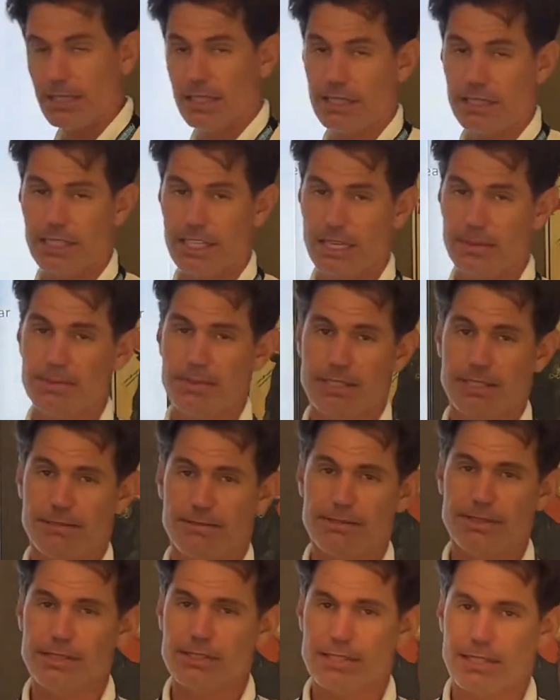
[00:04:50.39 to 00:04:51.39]
on campus that
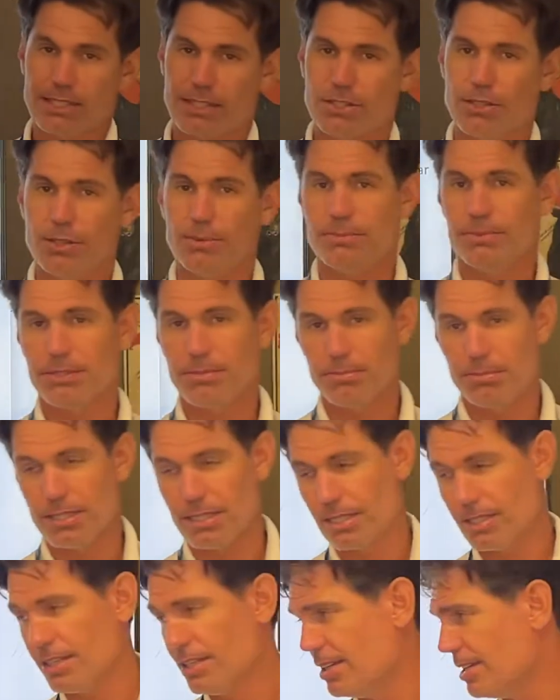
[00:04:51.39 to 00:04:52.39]
feels like home to me